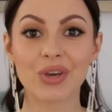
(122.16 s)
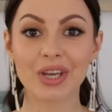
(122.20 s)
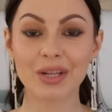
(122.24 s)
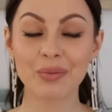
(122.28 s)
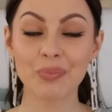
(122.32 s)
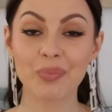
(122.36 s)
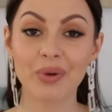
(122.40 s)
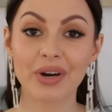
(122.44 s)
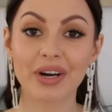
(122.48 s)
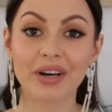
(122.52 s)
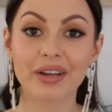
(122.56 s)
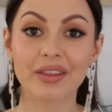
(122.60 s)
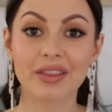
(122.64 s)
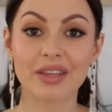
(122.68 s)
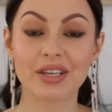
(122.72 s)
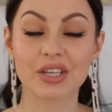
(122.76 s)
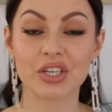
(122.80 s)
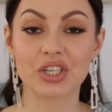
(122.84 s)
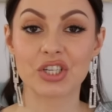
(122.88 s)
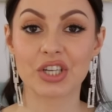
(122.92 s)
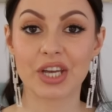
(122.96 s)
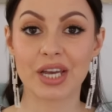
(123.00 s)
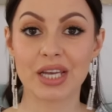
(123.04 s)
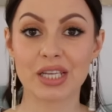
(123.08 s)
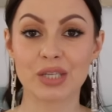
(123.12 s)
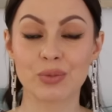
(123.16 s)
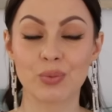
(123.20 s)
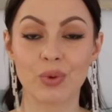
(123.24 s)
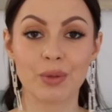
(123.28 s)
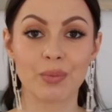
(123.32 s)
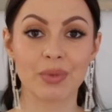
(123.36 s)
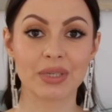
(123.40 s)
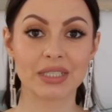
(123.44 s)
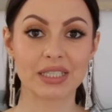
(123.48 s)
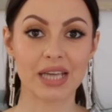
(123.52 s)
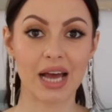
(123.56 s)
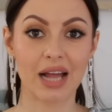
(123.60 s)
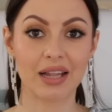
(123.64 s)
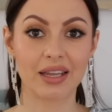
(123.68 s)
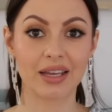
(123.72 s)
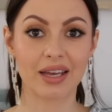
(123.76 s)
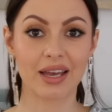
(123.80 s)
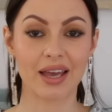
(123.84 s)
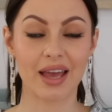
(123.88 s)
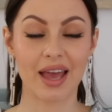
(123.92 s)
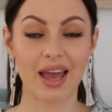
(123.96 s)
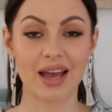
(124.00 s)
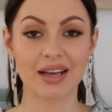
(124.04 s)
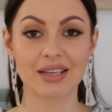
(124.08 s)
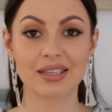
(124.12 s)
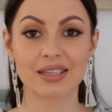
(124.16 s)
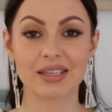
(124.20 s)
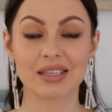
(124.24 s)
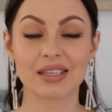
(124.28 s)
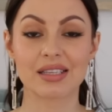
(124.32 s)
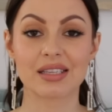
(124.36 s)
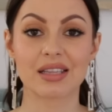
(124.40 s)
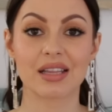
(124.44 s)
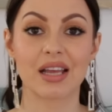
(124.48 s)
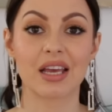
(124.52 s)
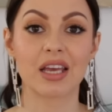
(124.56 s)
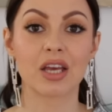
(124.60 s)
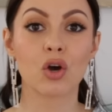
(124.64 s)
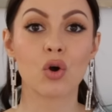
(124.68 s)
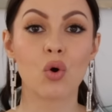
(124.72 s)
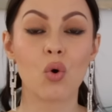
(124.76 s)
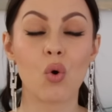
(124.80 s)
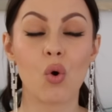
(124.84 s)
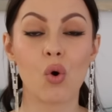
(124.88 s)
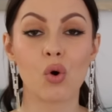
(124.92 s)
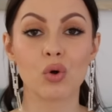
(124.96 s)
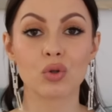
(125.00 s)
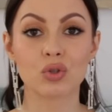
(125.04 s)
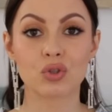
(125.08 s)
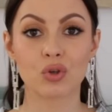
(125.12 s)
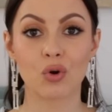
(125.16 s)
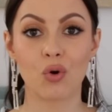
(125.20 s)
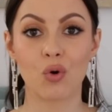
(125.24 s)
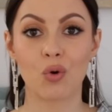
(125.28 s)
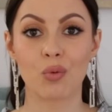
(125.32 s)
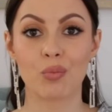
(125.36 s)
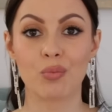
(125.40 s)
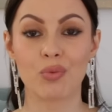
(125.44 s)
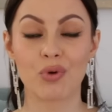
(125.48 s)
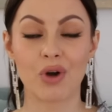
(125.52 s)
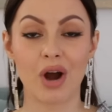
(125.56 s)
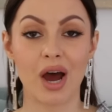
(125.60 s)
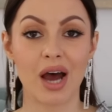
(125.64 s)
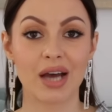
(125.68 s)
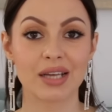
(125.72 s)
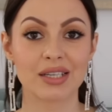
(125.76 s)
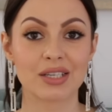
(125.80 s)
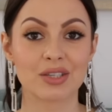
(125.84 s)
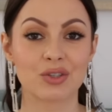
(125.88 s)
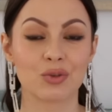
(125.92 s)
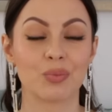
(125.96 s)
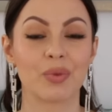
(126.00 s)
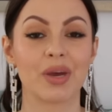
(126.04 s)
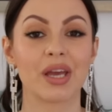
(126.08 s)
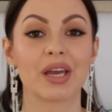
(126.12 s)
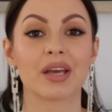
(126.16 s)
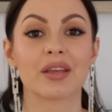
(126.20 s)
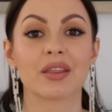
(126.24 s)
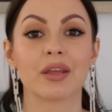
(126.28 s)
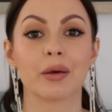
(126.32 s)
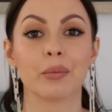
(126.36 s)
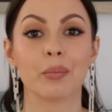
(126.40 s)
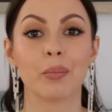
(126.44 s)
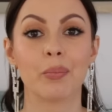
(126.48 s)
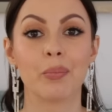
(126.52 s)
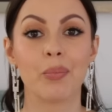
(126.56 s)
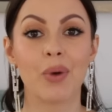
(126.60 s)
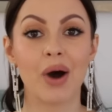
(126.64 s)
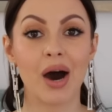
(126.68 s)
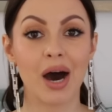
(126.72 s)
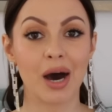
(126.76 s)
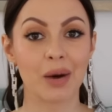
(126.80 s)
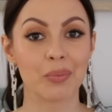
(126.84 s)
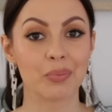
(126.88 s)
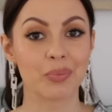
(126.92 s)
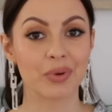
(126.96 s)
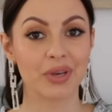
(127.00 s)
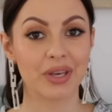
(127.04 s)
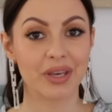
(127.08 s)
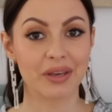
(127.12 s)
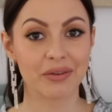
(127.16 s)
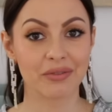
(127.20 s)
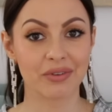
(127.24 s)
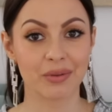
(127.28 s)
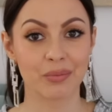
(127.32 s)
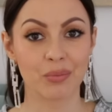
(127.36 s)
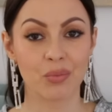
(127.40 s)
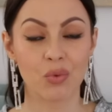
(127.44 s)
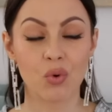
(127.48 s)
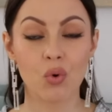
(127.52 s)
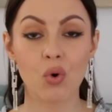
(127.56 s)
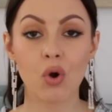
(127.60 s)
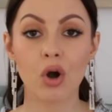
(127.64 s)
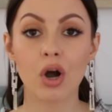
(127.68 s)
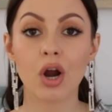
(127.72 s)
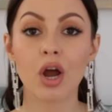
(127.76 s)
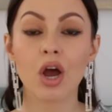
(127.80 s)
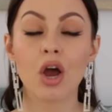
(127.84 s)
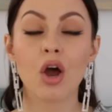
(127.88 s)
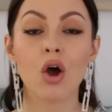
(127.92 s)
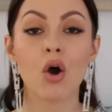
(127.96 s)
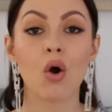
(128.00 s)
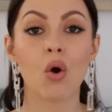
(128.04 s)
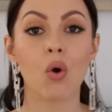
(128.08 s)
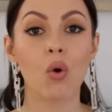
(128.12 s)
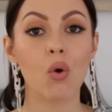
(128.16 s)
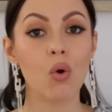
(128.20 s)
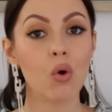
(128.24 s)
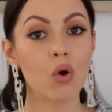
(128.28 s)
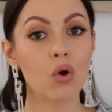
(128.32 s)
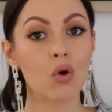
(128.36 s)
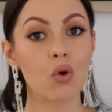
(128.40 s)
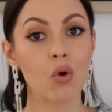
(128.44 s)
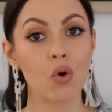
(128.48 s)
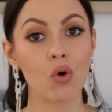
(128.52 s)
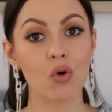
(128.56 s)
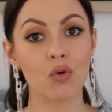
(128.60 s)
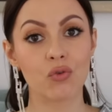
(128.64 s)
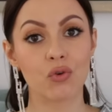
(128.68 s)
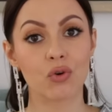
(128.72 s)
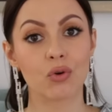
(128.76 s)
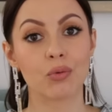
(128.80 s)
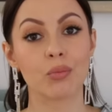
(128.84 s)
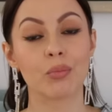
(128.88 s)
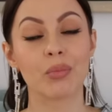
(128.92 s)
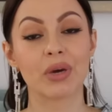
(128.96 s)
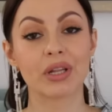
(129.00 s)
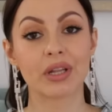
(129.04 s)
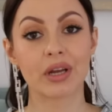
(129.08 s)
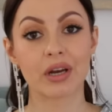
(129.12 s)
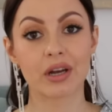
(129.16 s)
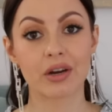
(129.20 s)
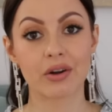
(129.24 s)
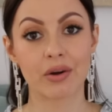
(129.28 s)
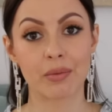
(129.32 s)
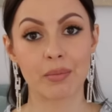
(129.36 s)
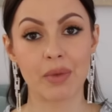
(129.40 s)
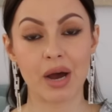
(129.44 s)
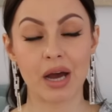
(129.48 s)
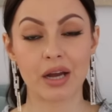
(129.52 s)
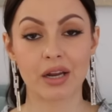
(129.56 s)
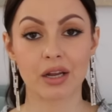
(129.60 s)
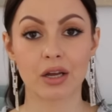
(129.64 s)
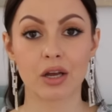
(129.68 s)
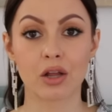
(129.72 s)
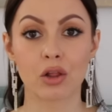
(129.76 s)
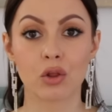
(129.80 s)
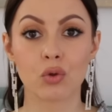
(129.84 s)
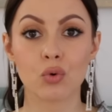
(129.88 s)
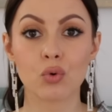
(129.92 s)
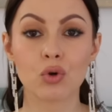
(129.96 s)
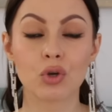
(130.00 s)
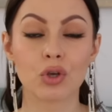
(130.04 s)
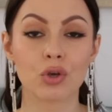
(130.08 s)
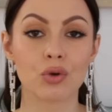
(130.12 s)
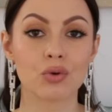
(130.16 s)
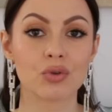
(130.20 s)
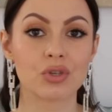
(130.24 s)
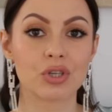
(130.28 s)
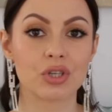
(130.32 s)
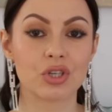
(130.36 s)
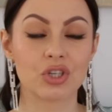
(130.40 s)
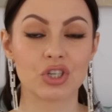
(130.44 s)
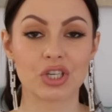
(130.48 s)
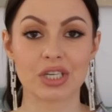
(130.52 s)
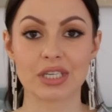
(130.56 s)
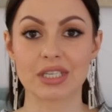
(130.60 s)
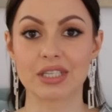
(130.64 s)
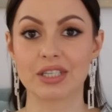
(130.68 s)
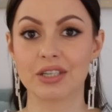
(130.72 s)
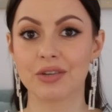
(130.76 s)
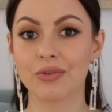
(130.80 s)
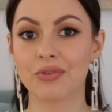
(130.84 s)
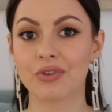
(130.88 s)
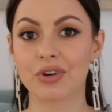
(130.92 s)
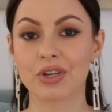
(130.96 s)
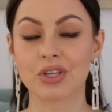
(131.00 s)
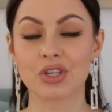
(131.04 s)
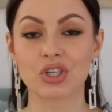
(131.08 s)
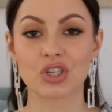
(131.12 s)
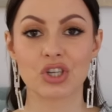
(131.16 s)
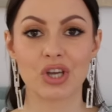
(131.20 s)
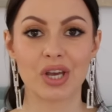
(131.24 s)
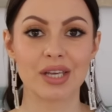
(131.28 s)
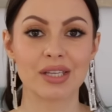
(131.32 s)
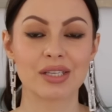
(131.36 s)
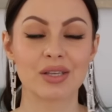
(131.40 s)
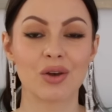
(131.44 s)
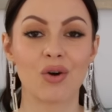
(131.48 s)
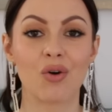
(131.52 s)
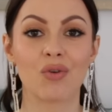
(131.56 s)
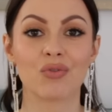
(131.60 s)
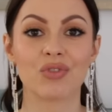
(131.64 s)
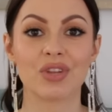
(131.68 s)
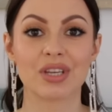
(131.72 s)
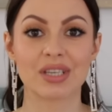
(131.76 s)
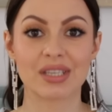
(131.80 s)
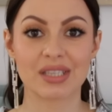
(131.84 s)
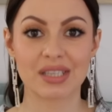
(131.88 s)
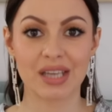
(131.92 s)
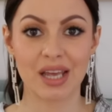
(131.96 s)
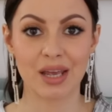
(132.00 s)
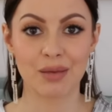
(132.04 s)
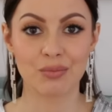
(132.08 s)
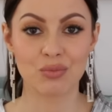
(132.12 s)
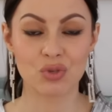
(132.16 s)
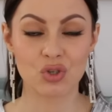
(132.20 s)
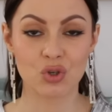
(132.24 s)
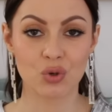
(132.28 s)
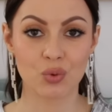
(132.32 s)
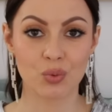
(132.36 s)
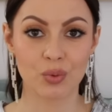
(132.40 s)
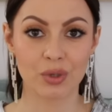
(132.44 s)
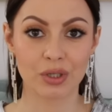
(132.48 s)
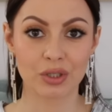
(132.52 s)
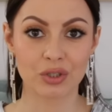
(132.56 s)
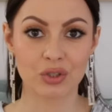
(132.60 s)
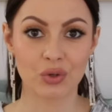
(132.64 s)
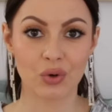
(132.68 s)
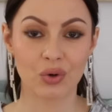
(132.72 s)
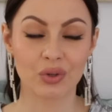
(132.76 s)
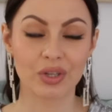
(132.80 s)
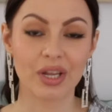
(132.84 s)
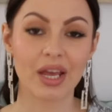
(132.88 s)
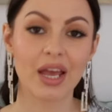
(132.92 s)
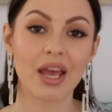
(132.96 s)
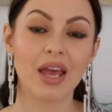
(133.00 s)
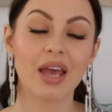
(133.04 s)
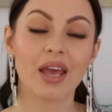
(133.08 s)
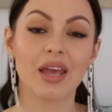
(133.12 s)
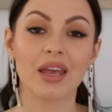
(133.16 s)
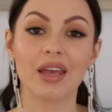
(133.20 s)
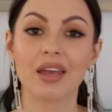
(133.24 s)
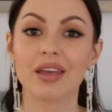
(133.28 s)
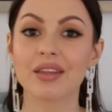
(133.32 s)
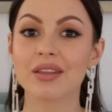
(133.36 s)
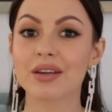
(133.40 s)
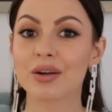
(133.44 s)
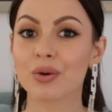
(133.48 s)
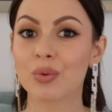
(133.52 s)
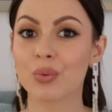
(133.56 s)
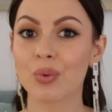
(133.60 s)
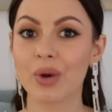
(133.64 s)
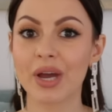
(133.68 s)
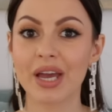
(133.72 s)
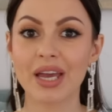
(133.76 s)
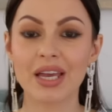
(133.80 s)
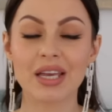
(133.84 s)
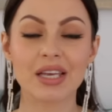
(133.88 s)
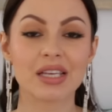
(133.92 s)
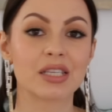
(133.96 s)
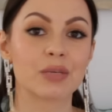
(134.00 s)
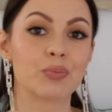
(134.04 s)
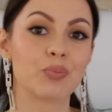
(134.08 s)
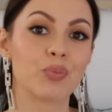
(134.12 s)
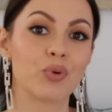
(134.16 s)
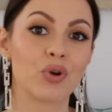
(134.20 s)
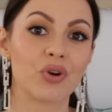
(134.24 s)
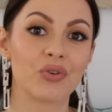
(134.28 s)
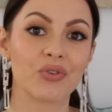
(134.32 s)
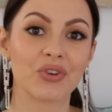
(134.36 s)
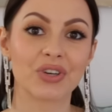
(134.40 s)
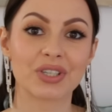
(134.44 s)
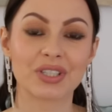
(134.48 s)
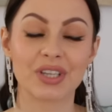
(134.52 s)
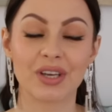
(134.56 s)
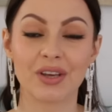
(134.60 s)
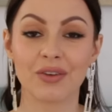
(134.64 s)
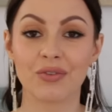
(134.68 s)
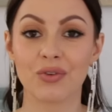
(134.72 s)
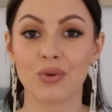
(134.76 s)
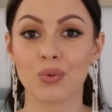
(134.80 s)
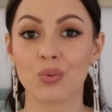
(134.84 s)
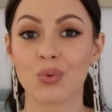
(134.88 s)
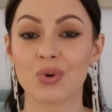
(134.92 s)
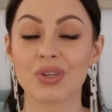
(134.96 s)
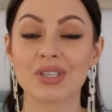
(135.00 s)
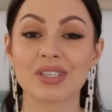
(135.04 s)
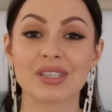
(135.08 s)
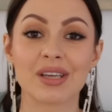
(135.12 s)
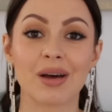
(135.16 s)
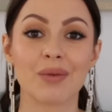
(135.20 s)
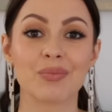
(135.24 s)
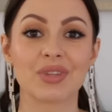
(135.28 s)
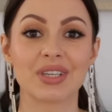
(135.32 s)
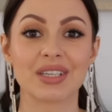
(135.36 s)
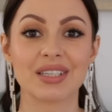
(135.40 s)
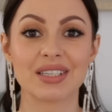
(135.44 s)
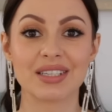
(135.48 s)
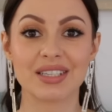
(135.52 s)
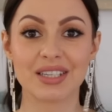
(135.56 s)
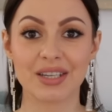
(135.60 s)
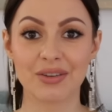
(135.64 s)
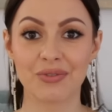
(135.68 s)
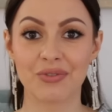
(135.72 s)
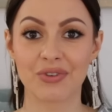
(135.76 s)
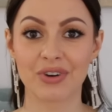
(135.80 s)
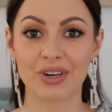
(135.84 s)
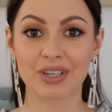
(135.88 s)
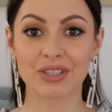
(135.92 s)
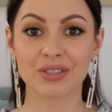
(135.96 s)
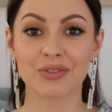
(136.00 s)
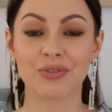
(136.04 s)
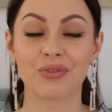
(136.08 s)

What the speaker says: can pair these shades with metallic accents like gold or brass to make them pop even more, or go for a monochromatic look using just different shades of the same jewel tone. Either way, it's perfect if you want something different